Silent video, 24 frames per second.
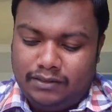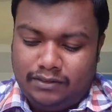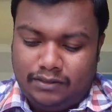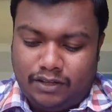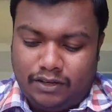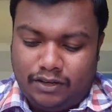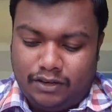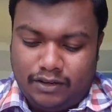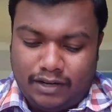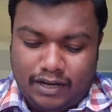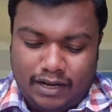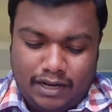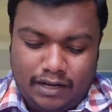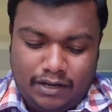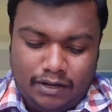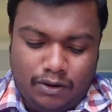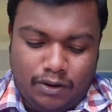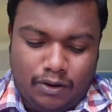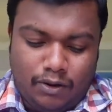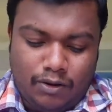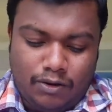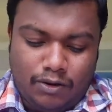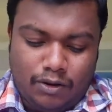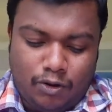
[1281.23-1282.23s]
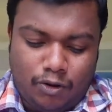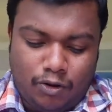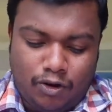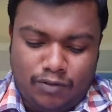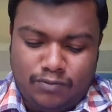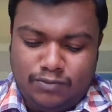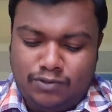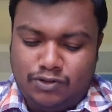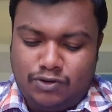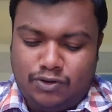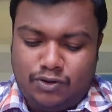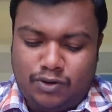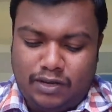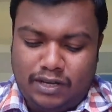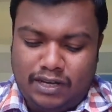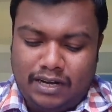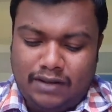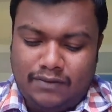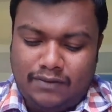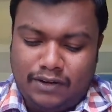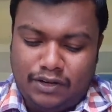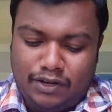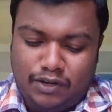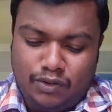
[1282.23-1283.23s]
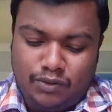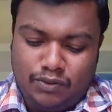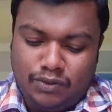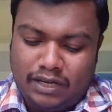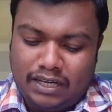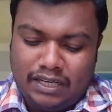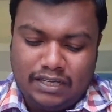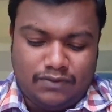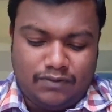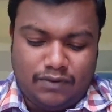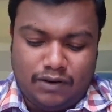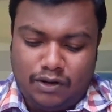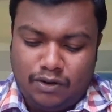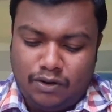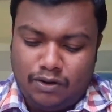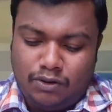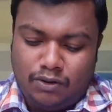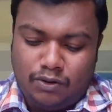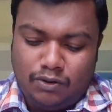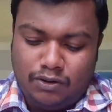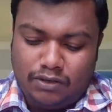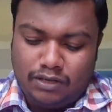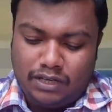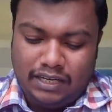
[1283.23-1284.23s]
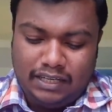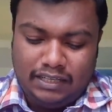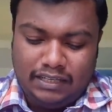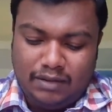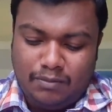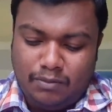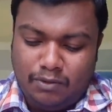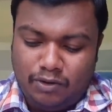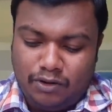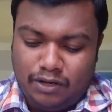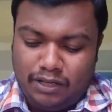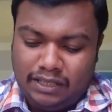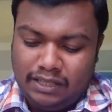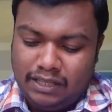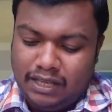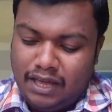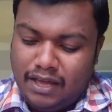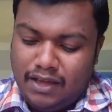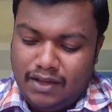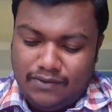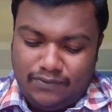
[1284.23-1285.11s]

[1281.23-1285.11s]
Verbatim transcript: The Donald rode home to Royal Avenue at 1 o'clock in the morning,